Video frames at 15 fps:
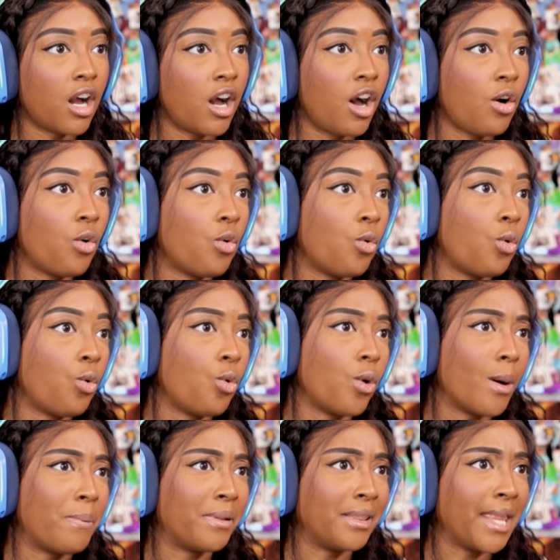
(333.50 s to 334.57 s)
Oh,
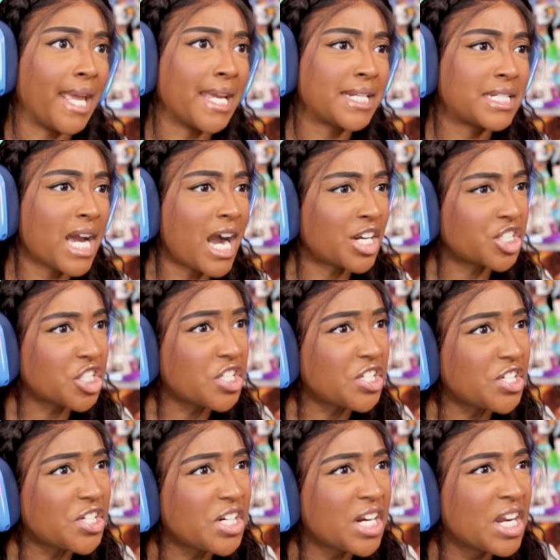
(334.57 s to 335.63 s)
a plague
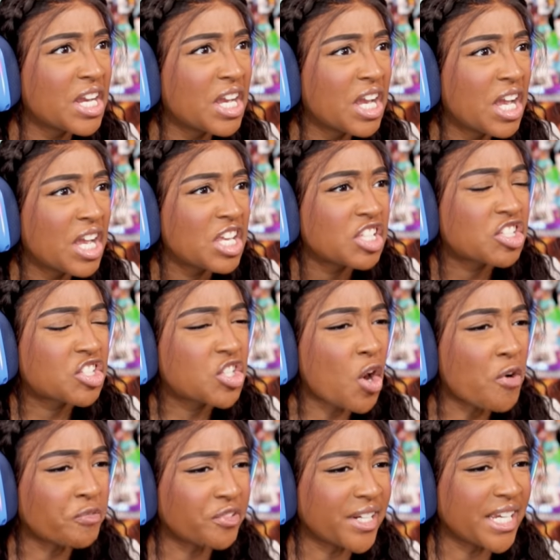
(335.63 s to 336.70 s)
doctor? So
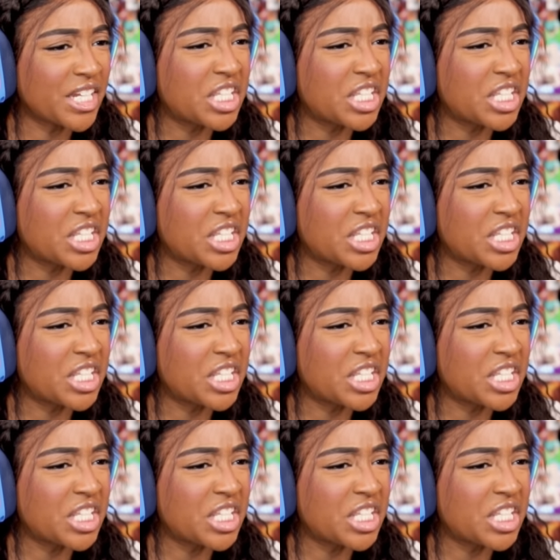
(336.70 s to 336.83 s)
freaking